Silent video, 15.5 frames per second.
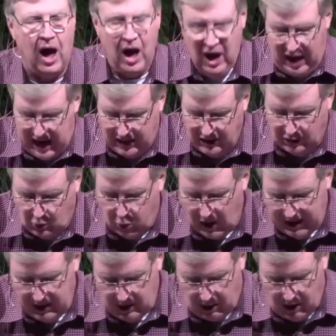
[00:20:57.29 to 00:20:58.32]
and
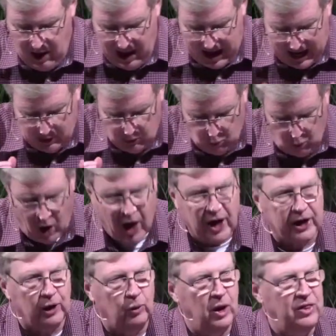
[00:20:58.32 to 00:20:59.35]
quail and
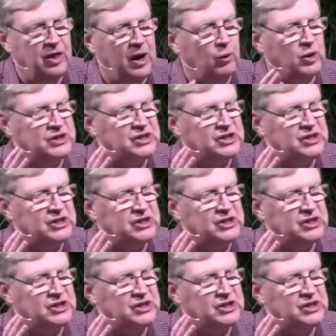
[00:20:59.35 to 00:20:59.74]
water when there was